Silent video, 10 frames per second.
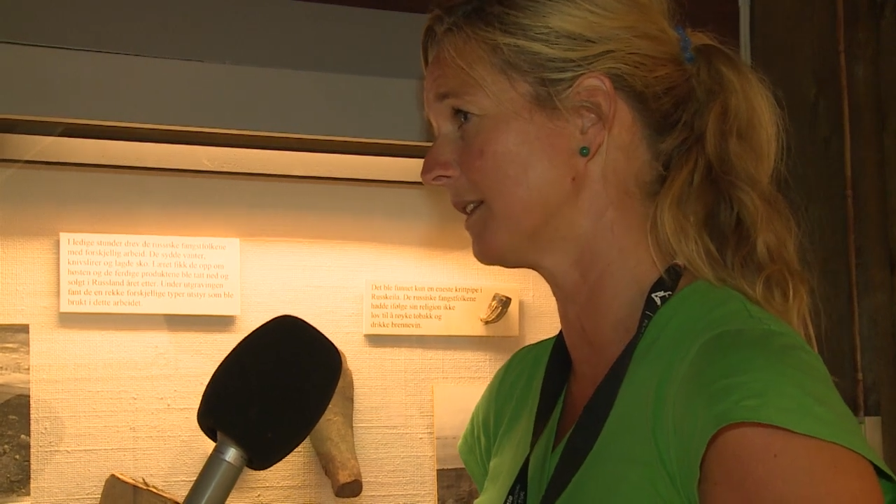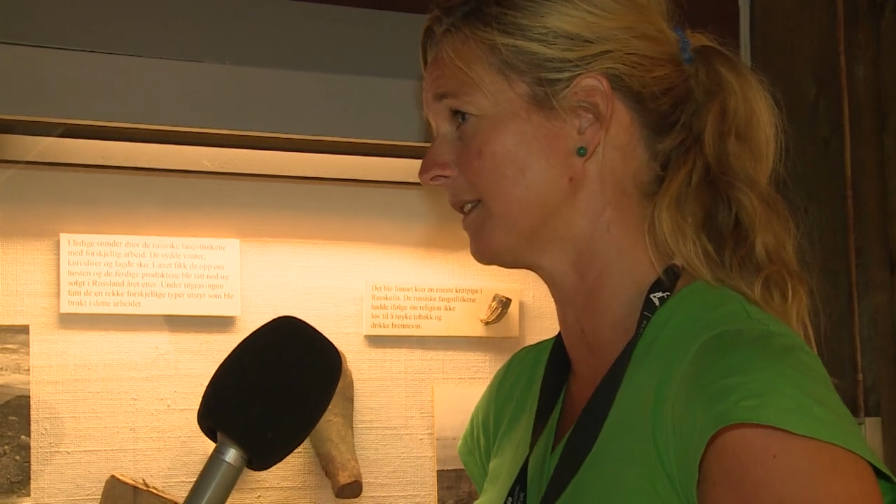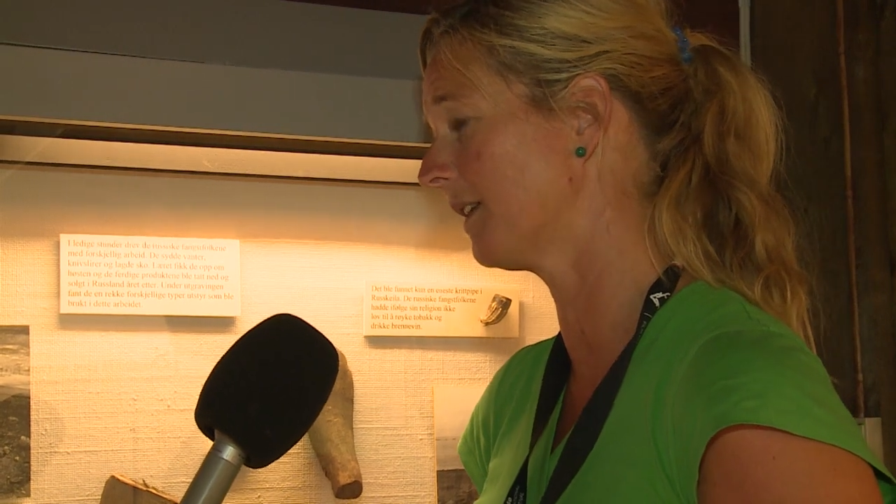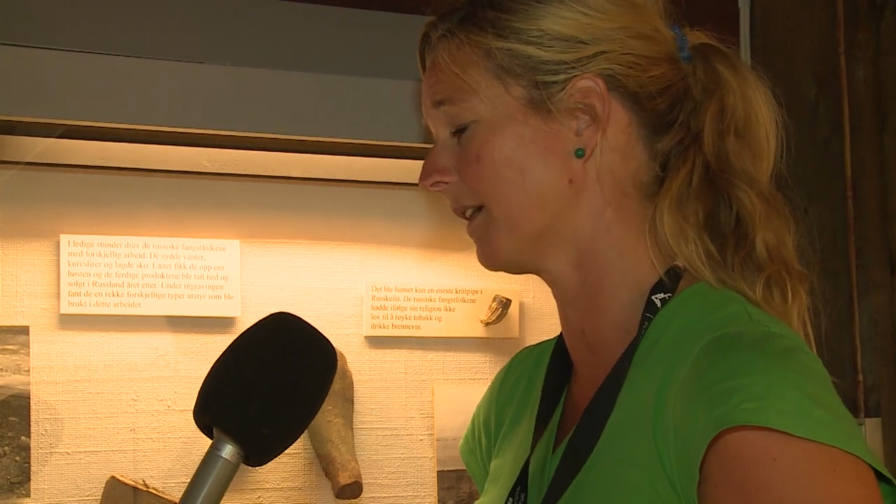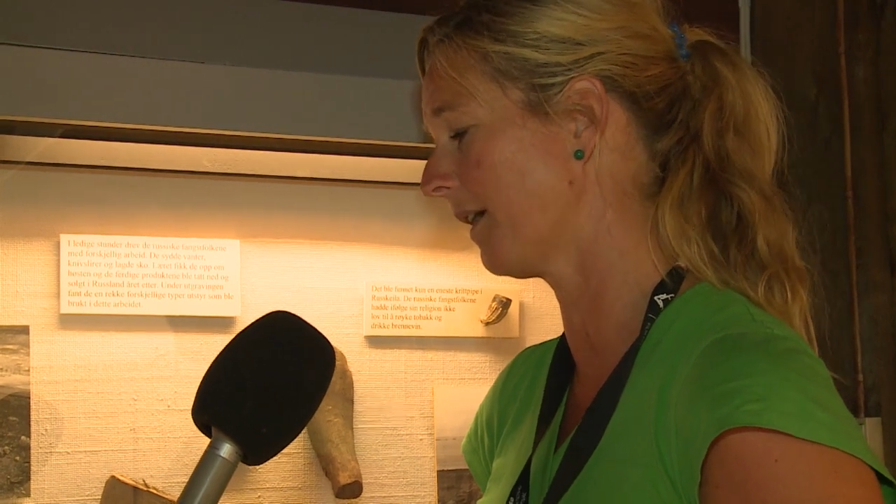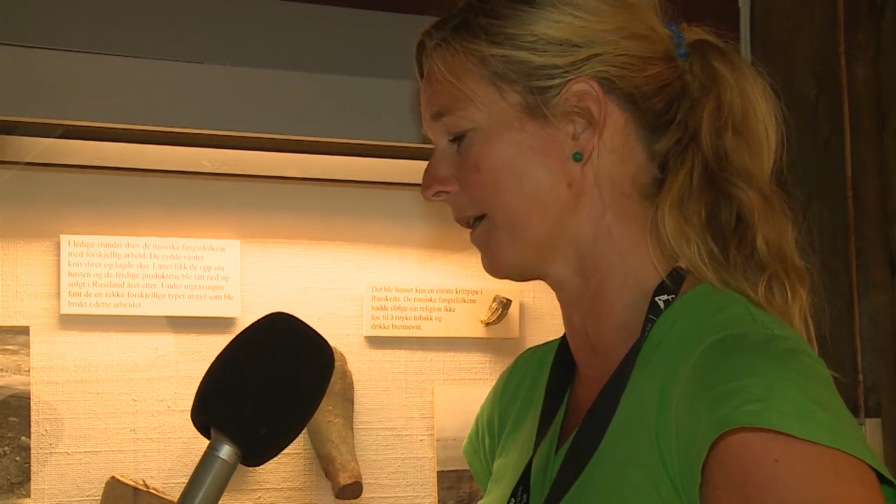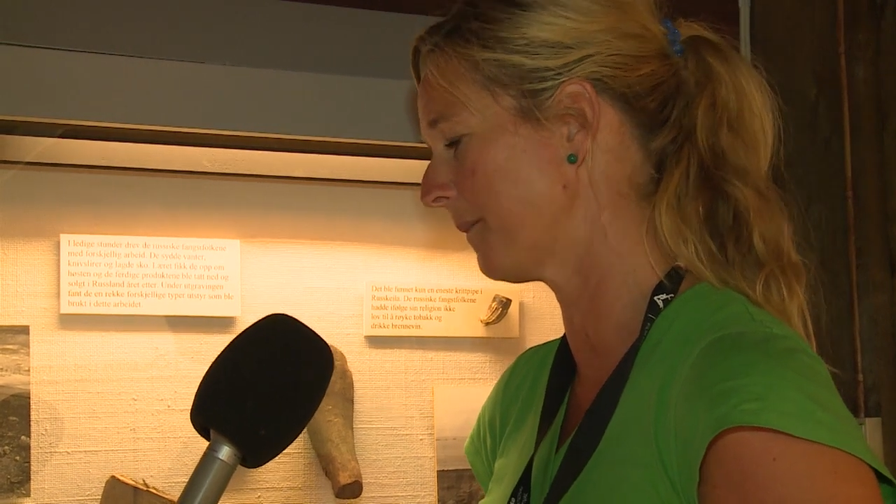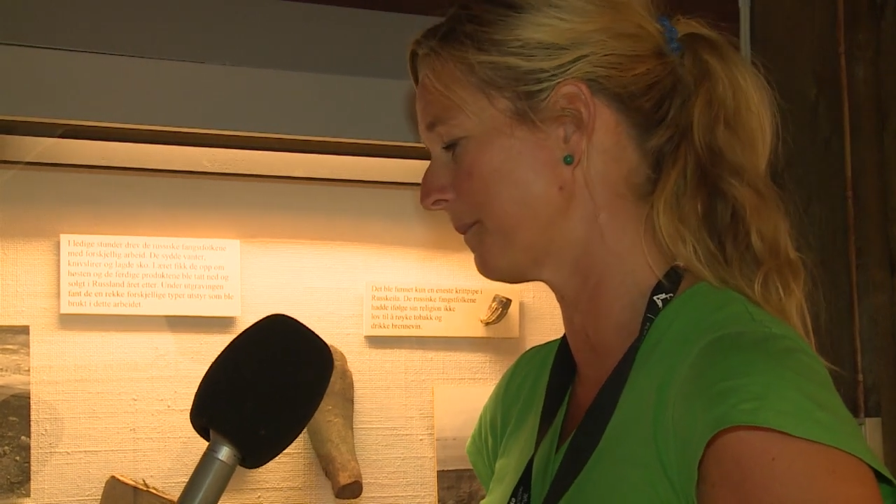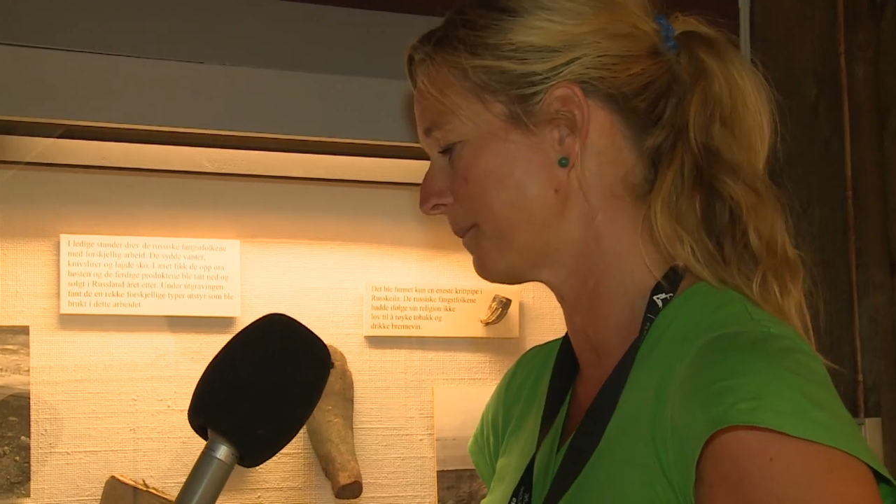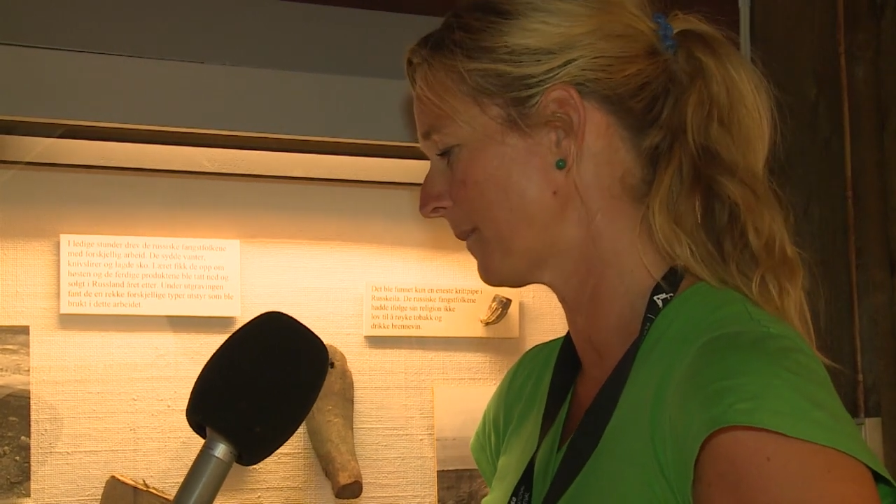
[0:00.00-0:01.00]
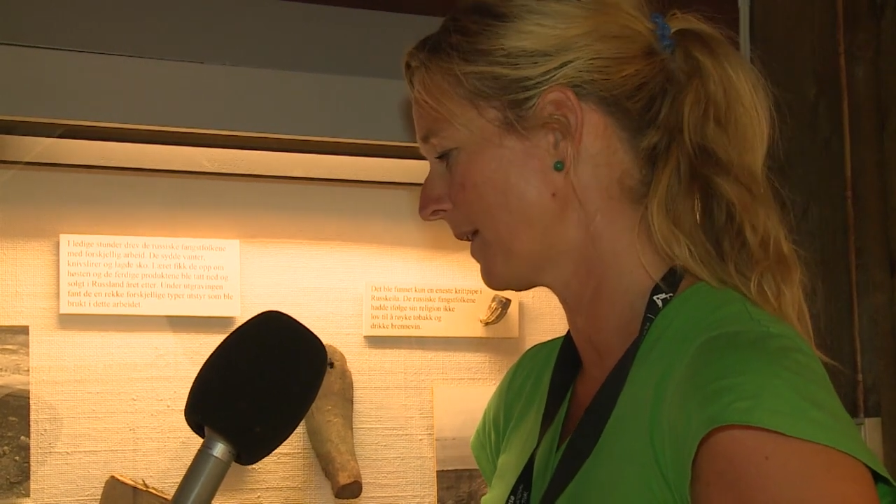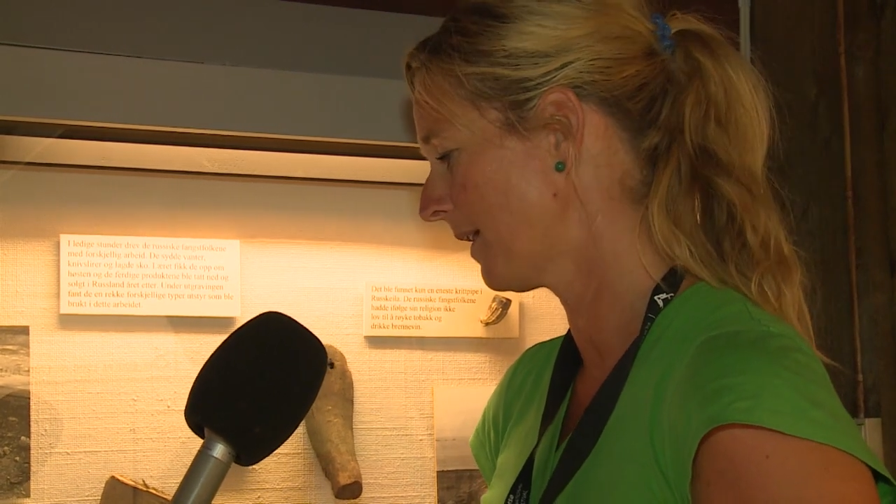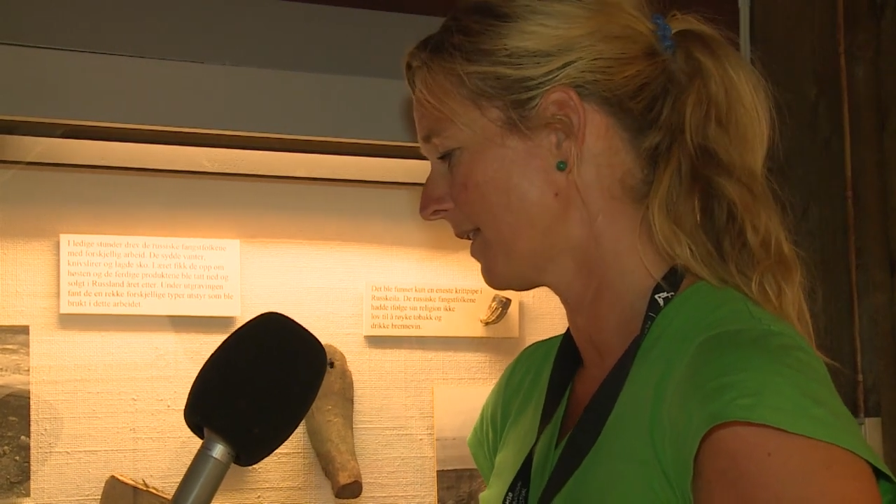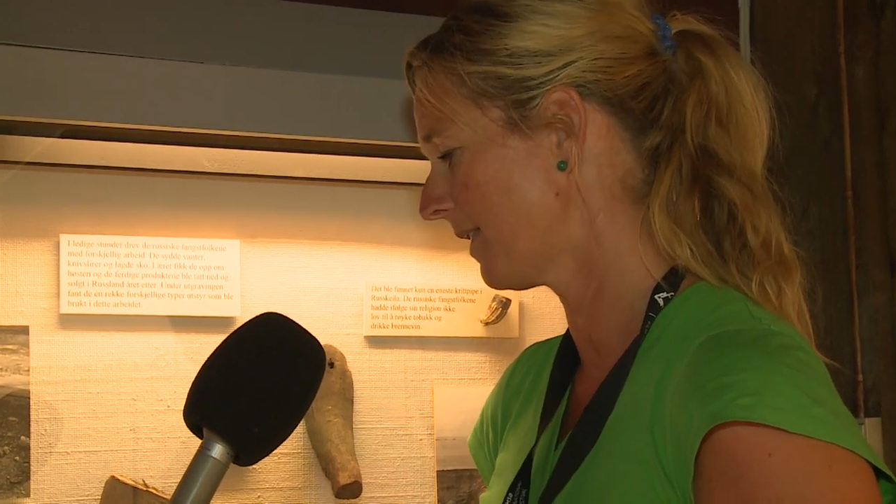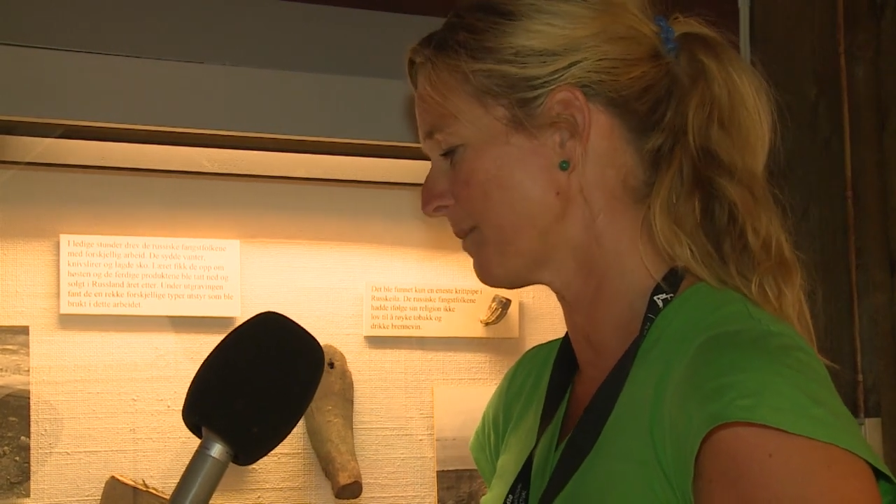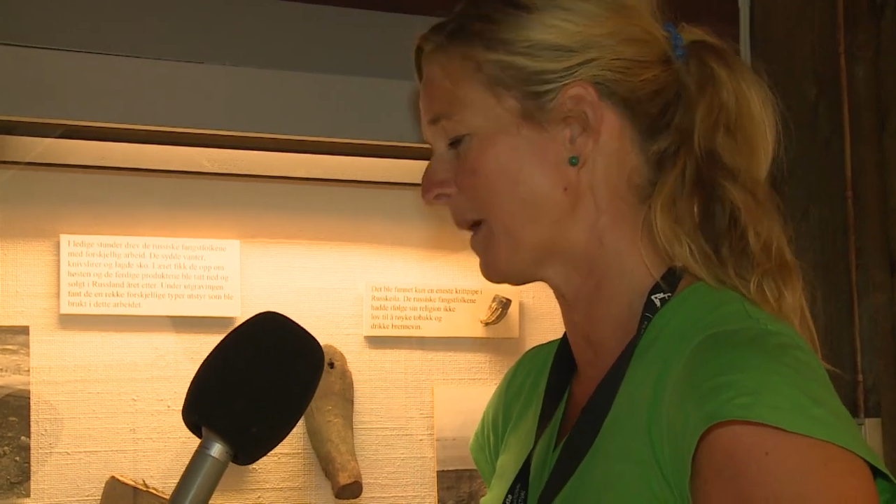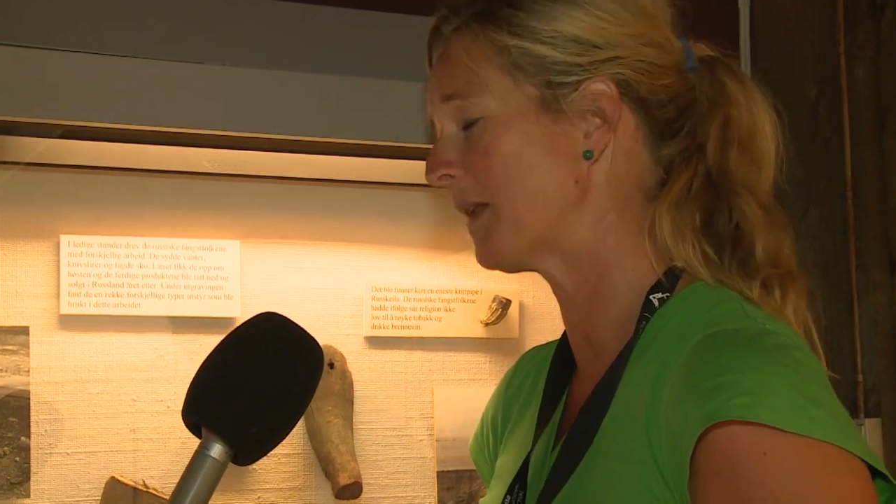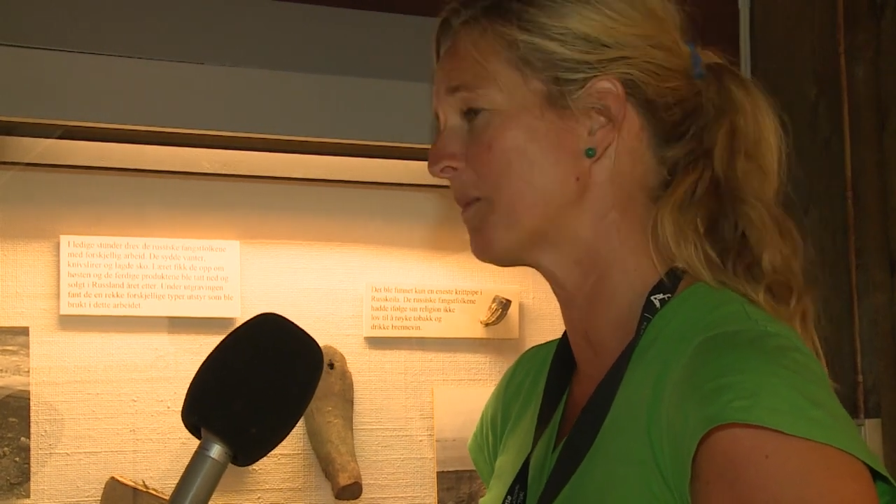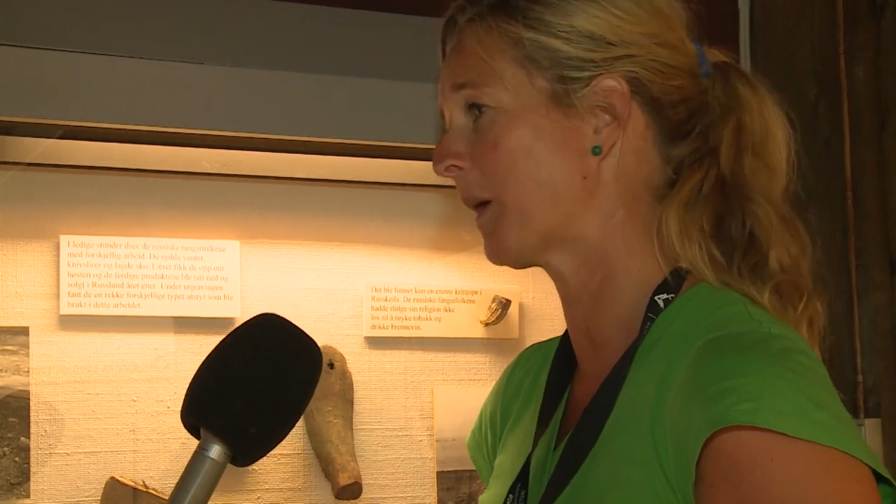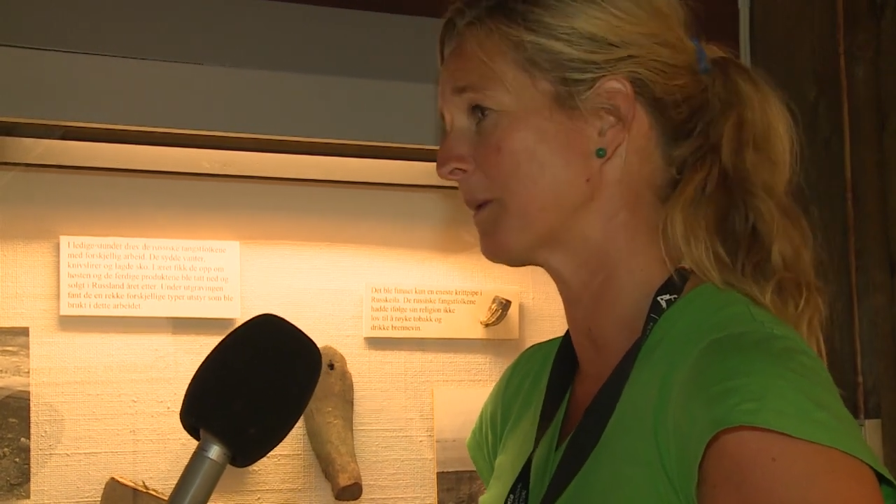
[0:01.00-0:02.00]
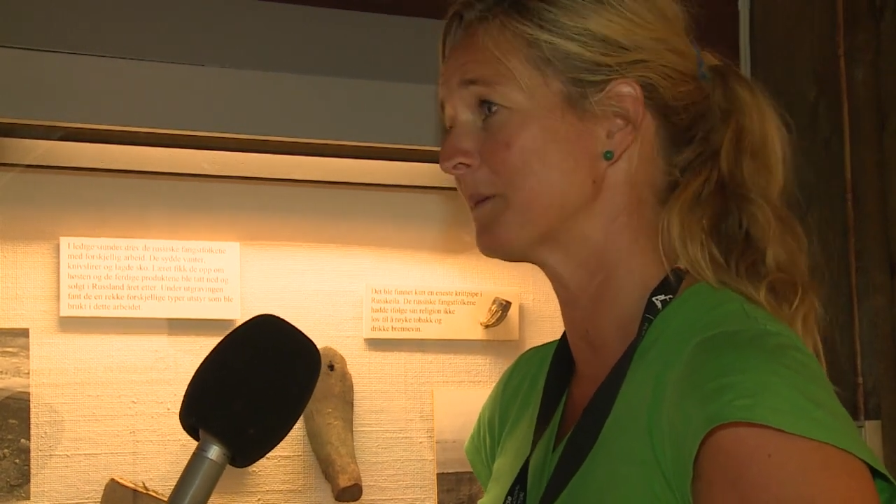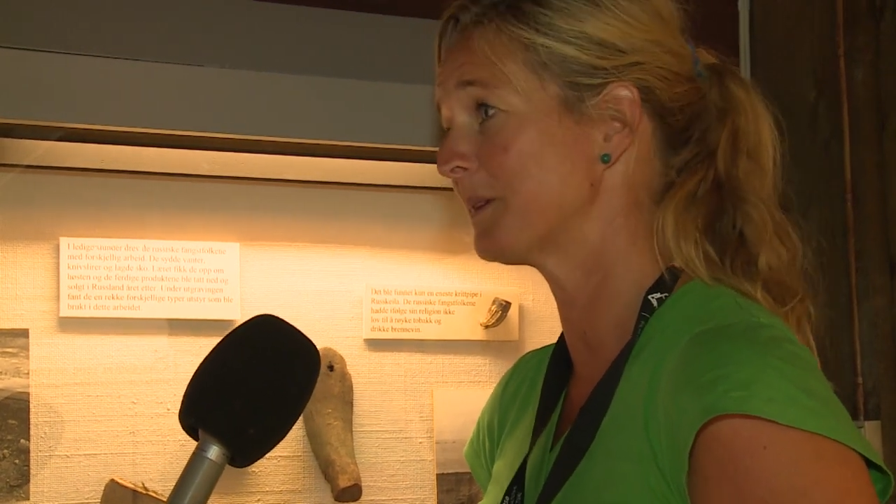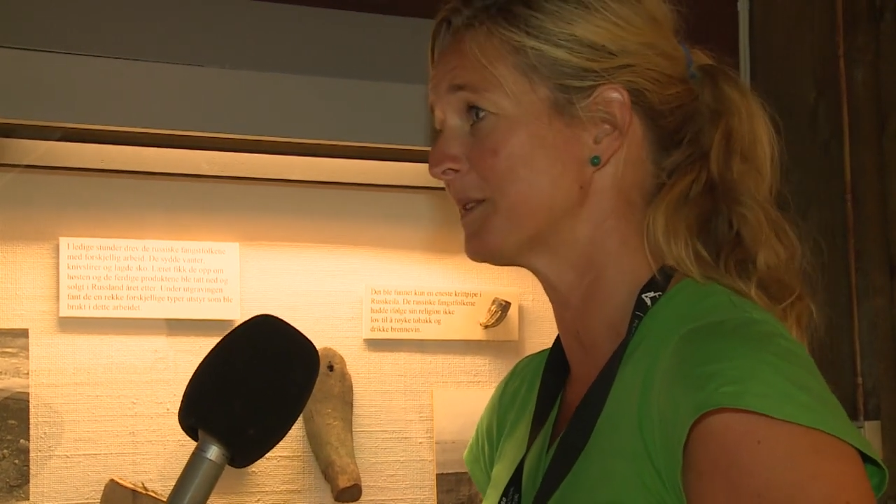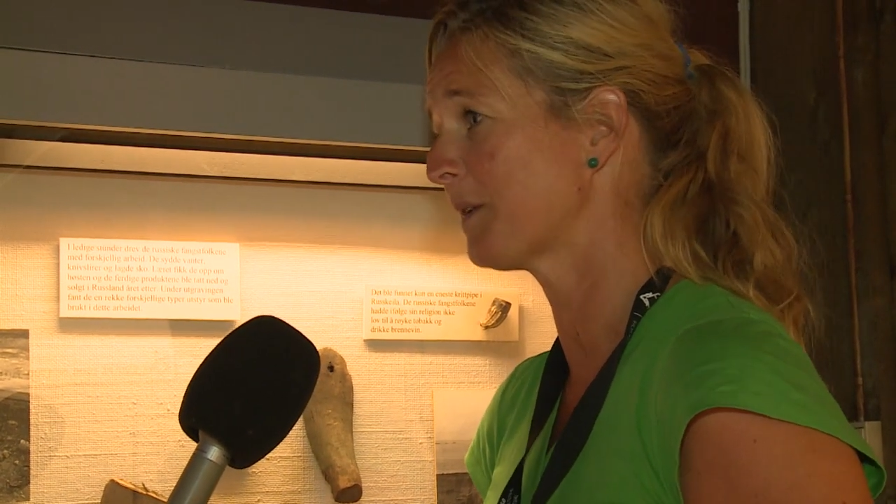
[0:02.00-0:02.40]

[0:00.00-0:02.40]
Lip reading: And they made it probably